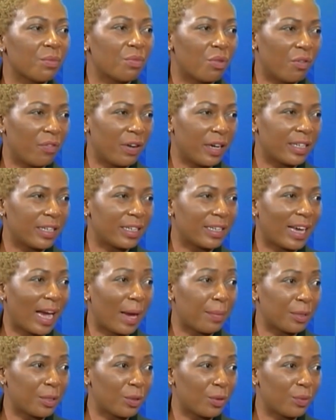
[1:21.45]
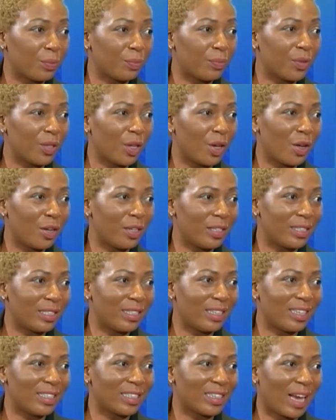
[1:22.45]
providing capital, the early
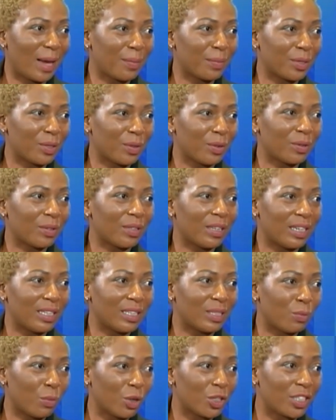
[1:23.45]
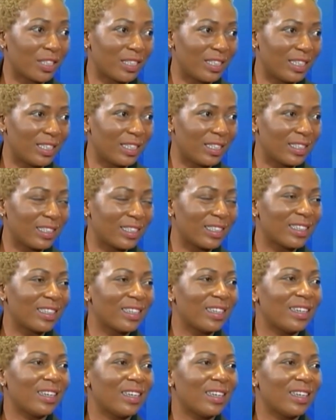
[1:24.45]
stage capital that is much needed,